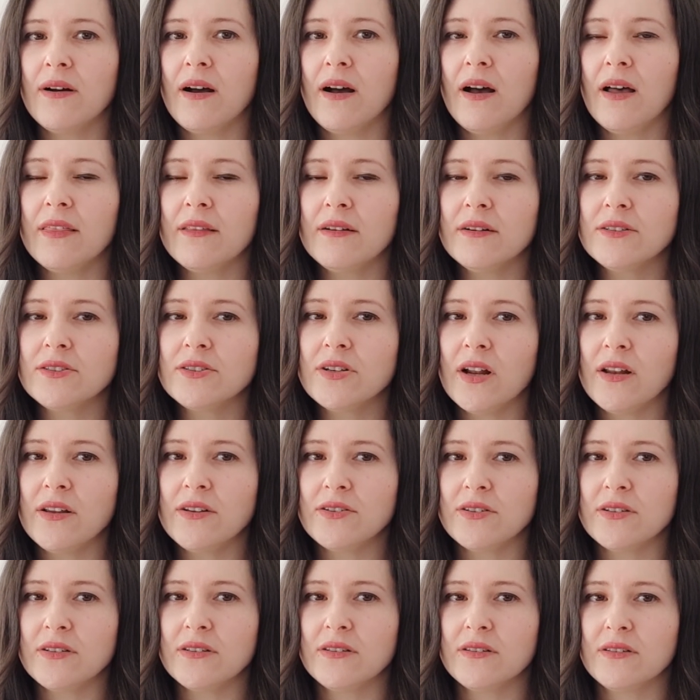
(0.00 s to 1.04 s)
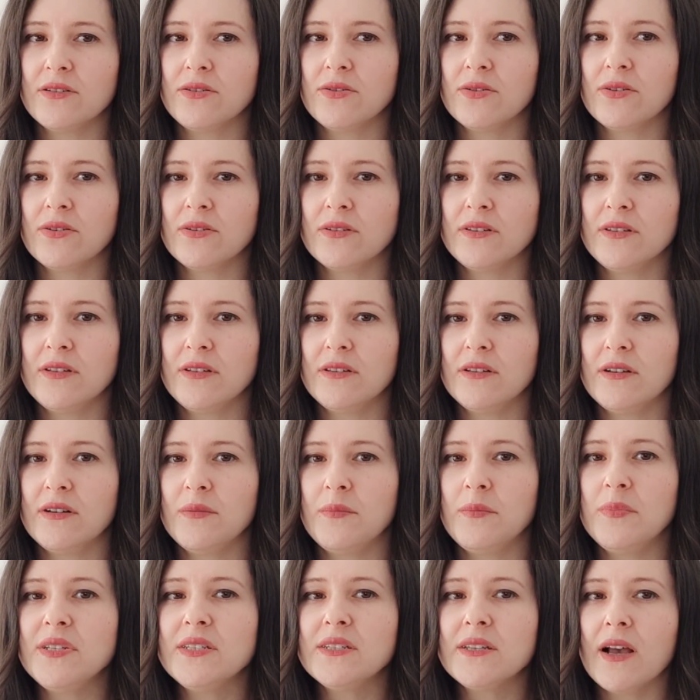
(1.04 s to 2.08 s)
other challenges to consider
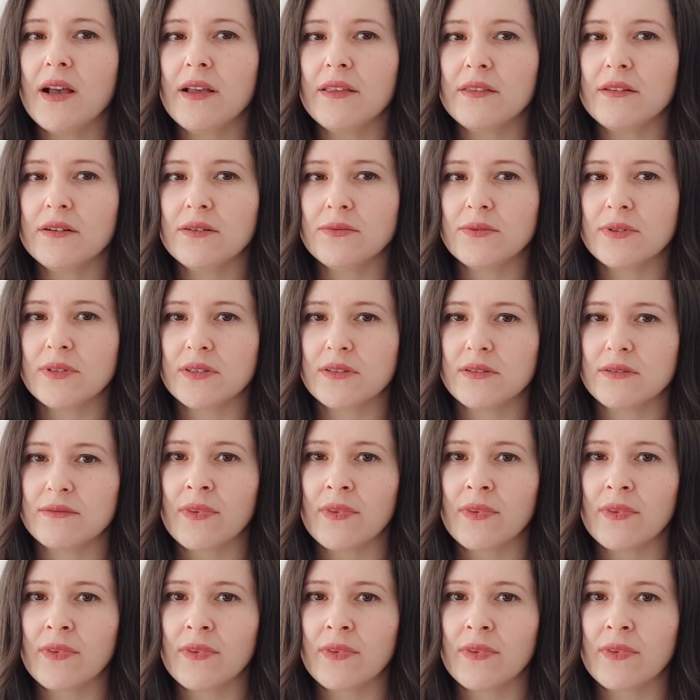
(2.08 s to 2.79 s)
beside those.